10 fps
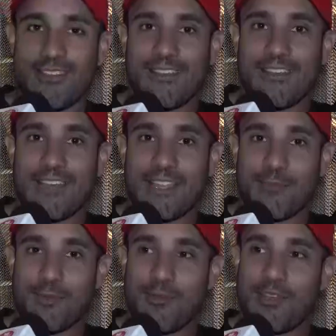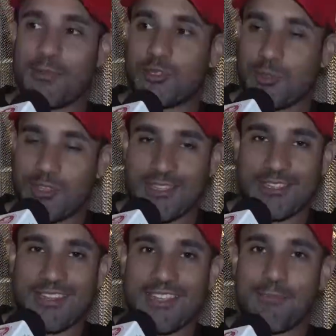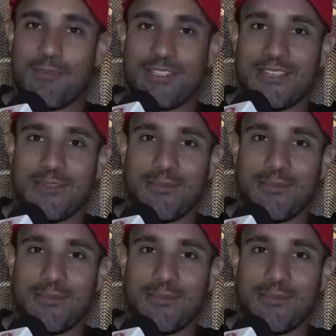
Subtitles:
At the moment, I'm sure things are going to get busy in